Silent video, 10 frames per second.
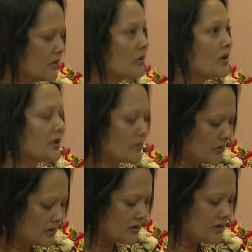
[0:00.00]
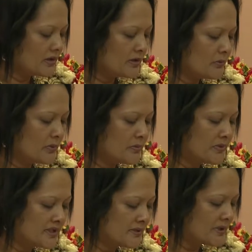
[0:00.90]
All in all, with
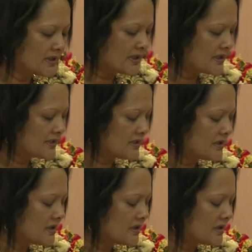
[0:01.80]
disabilities,